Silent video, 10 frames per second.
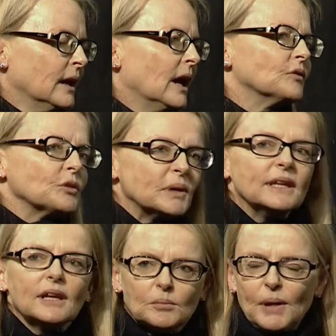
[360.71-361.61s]
And for me,
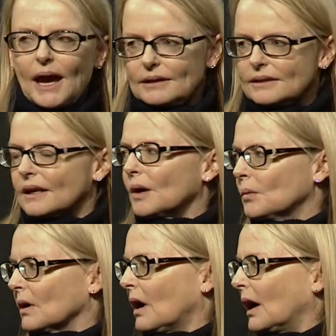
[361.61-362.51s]
the impact that I
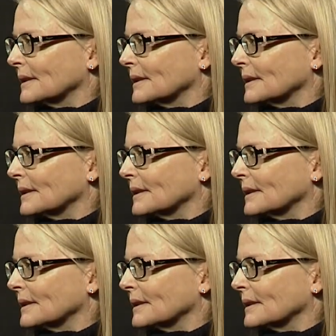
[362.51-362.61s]
work on